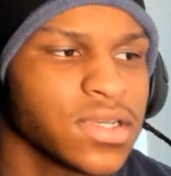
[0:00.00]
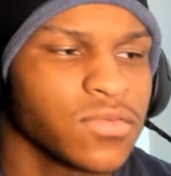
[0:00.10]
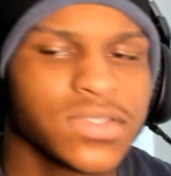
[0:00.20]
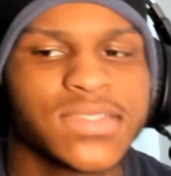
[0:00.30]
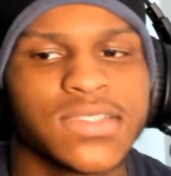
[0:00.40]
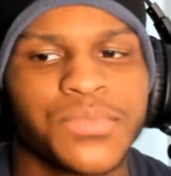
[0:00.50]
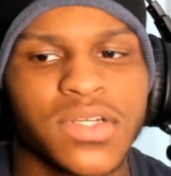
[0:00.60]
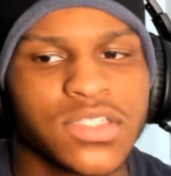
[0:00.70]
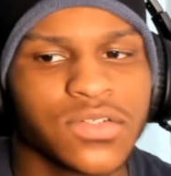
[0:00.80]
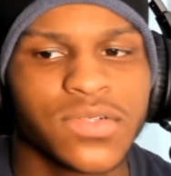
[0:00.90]
wish this
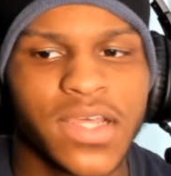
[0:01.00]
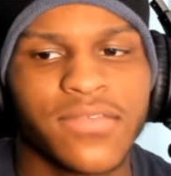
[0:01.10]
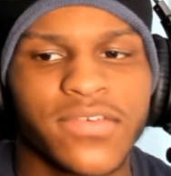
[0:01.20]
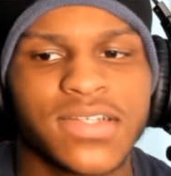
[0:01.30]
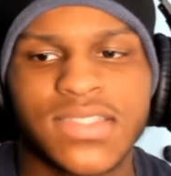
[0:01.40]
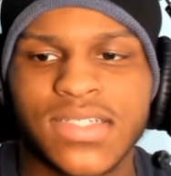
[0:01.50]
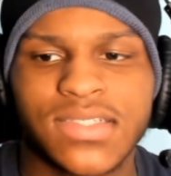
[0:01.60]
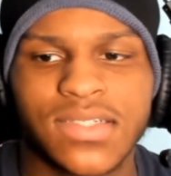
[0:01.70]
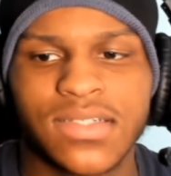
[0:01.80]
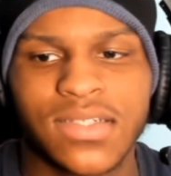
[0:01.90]
picture never
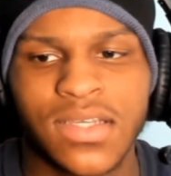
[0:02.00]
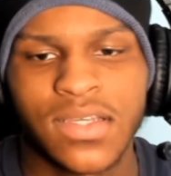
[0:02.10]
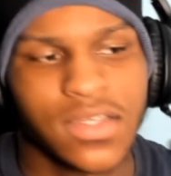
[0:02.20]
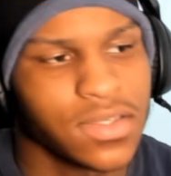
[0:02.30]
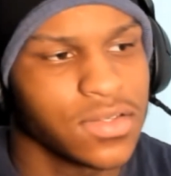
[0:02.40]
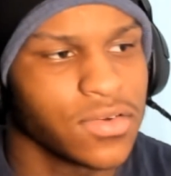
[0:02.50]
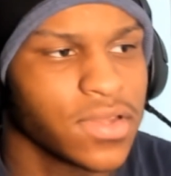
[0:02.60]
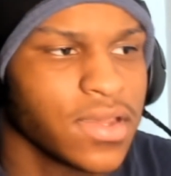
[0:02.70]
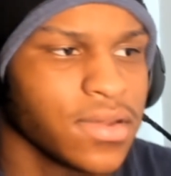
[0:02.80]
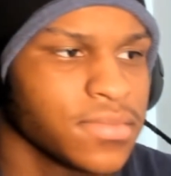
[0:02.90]
existed. No
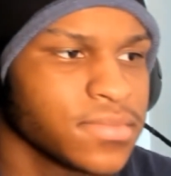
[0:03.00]
cap.